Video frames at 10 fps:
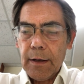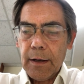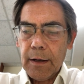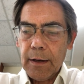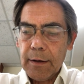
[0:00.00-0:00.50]

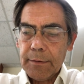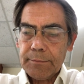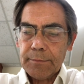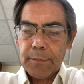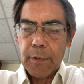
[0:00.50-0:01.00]

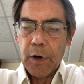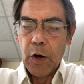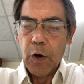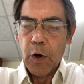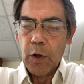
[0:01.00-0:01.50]
Um,
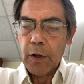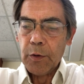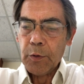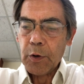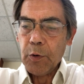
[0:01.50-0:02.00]
all it
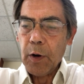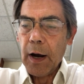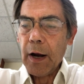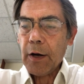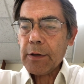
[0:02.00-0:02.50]

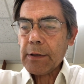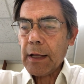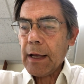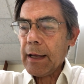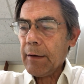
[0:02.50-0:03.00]
requires,
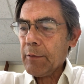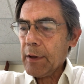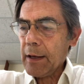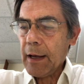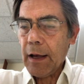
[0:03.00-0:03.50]
like
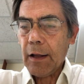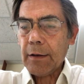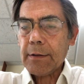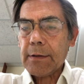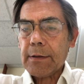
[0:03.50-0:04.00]
everything
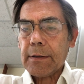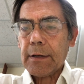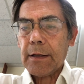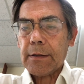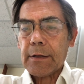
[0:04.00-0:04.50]
else,
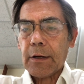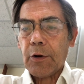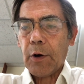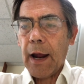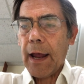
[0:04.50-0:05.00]
is a
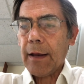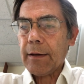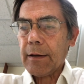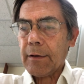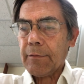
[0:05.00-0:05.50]

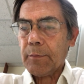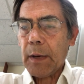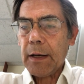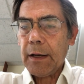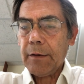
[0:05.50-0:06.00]
grant of
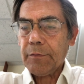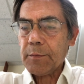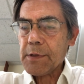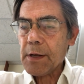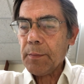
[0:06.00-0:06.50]
money
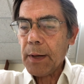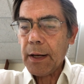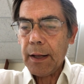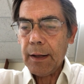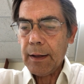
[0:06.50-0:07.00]
from
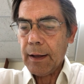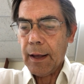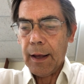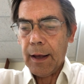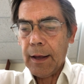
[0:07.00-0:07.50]
somebody,
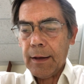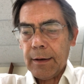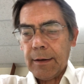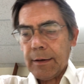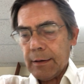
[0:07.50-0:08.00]

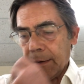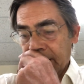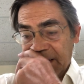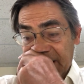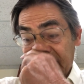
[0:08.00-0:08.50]
and
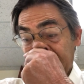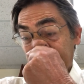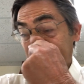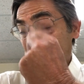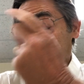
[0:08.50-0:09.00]

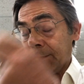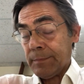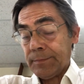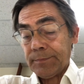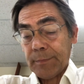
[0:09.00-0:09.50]

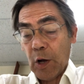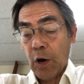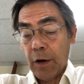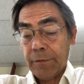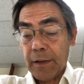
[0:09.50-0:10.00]
um,
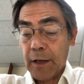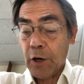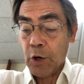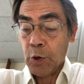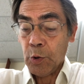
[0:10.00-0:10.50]
off they
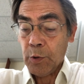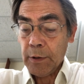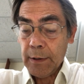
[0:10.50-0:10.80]
go.